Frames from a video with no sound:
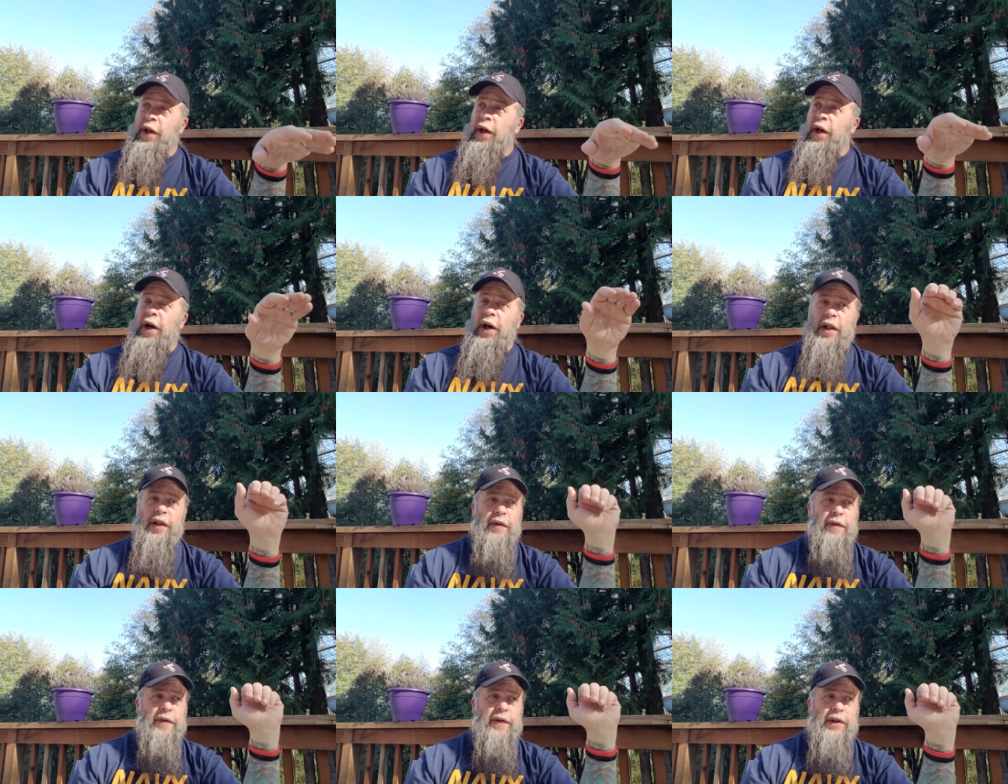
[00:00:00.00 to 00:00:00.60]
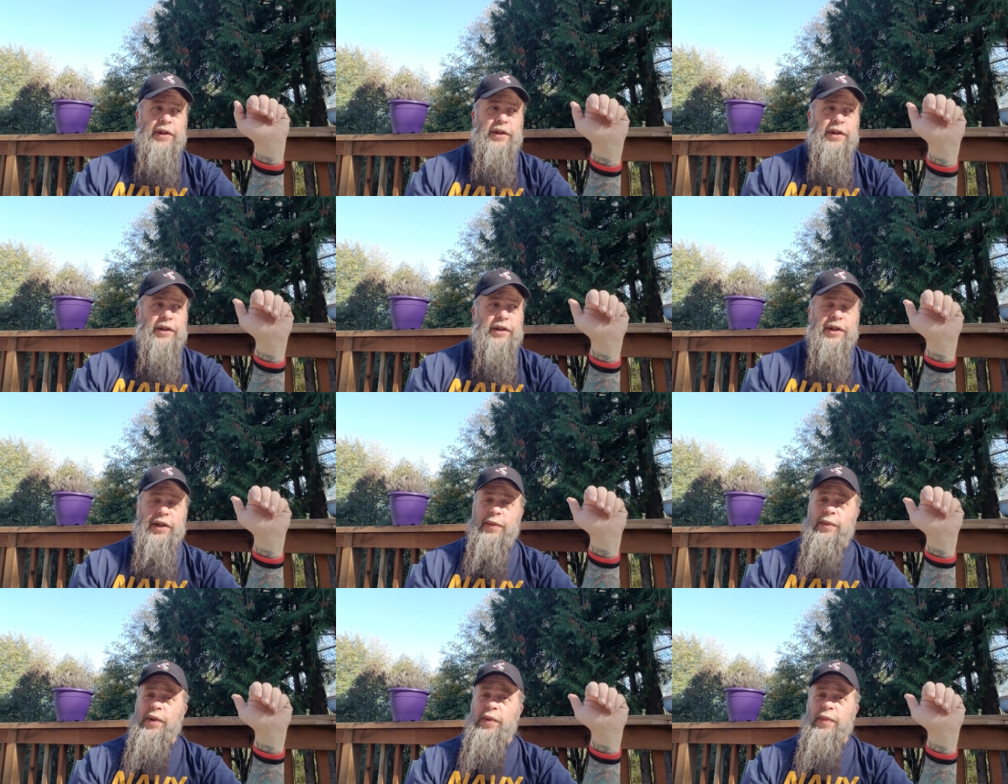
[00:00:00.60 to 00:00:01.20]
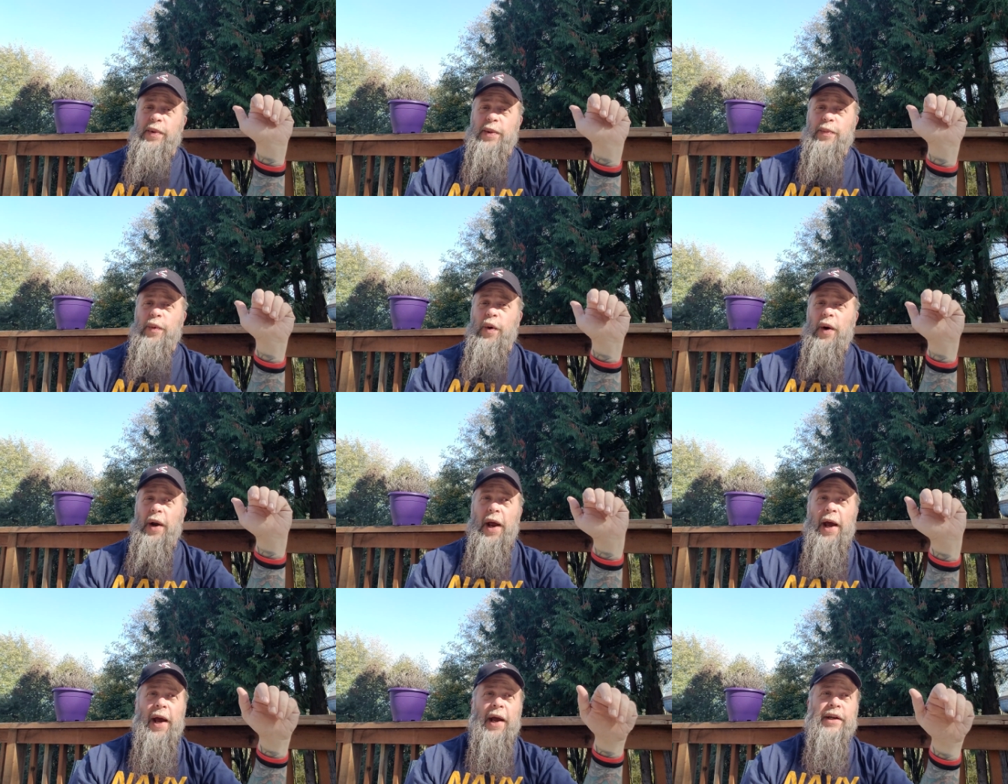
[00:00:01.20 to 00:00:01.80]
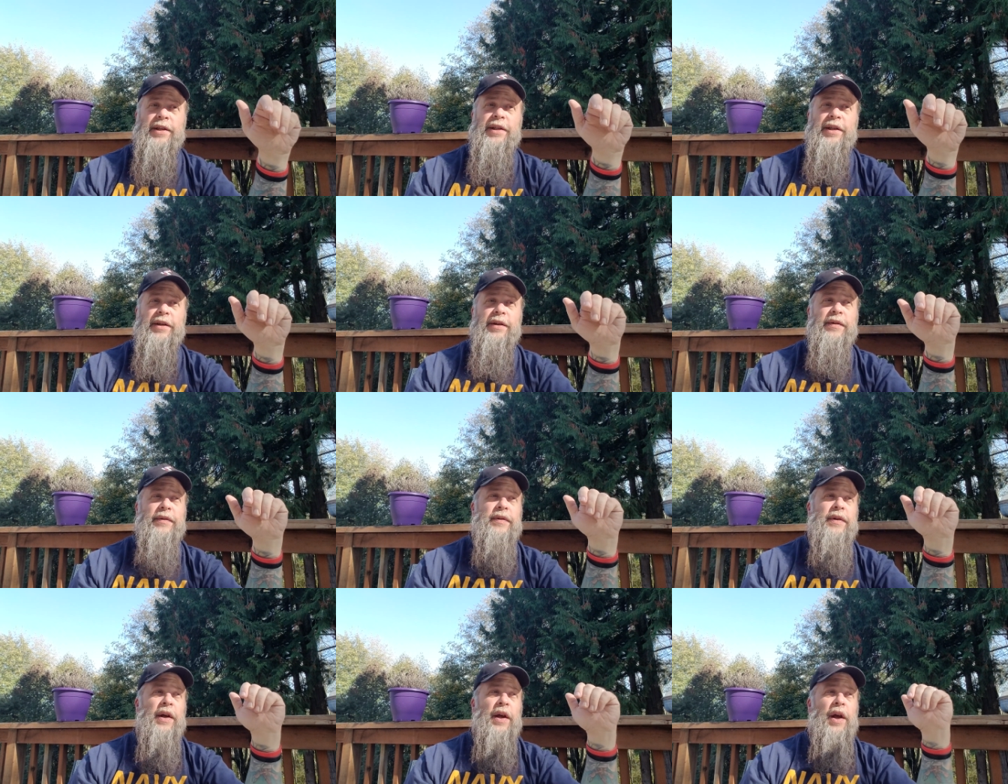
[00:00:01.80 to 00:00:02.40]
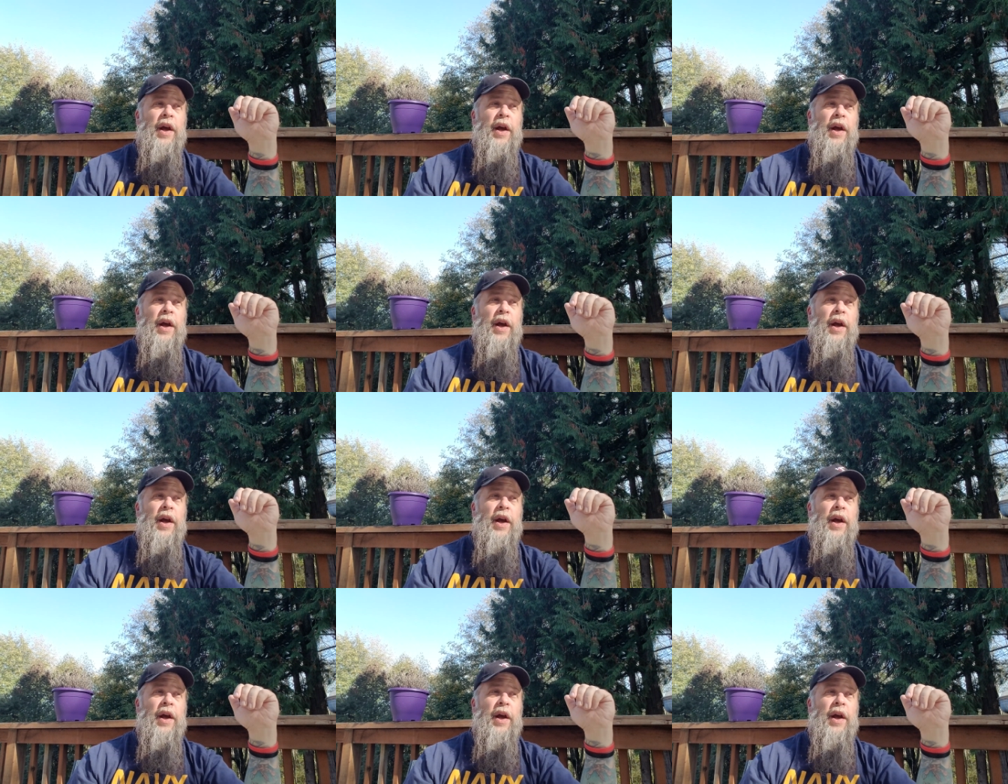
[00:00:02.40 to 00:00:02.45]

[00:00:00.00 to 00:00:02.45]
The fish just seem to be more active.